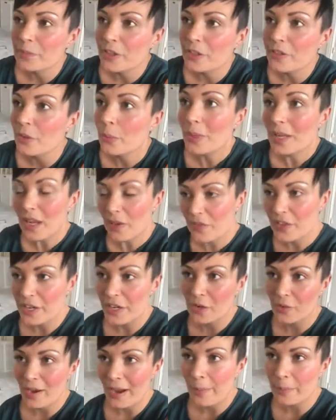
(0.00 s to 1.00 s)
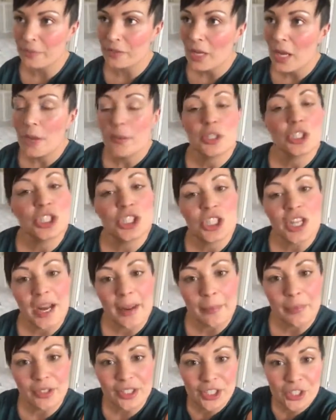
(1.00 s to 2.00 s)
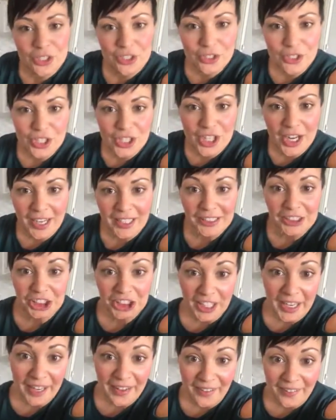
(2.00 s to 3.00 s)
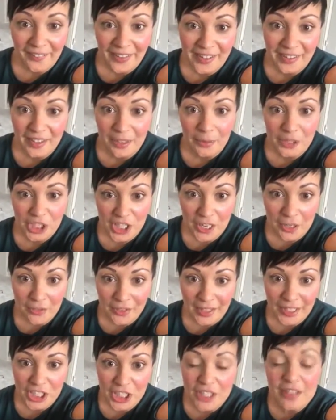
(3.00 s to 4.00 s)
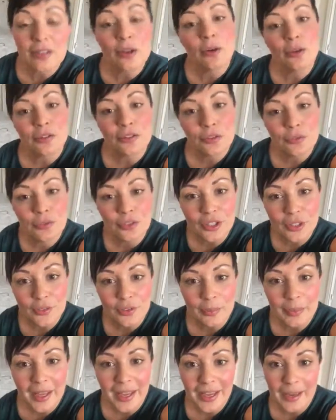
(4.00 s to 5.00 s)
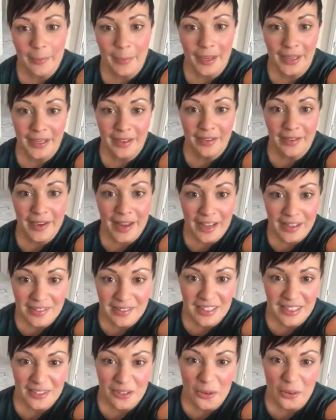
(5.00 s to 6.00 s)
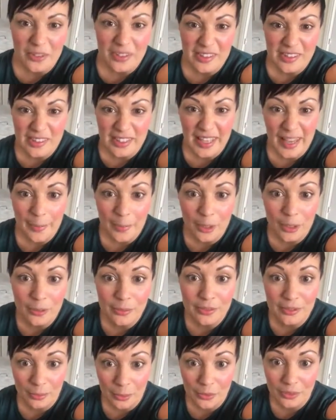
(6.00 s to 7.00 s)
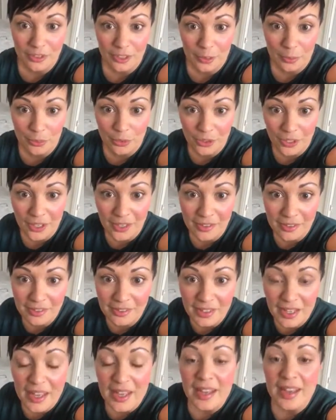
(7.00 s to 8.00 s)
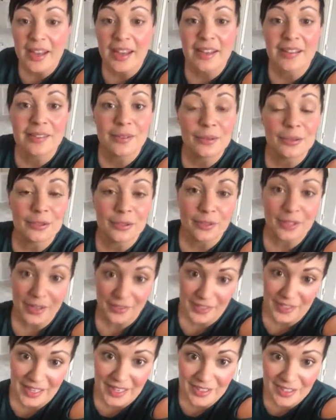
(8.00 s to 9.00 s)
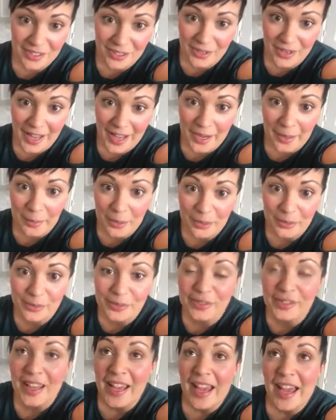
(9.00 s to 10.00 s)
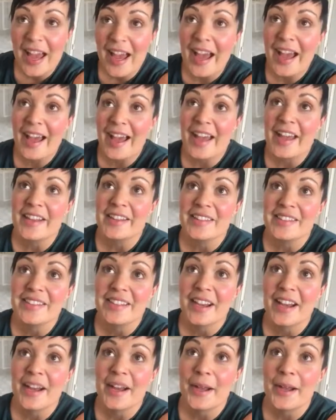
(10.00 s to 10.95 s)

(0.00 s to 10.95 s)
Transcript: so we love the nail wraps. Jamboree Trushine Gel is our gel range. It's also free from the 8 main nasty toxins and chemicals in most nail products. It's also never tested on animals, and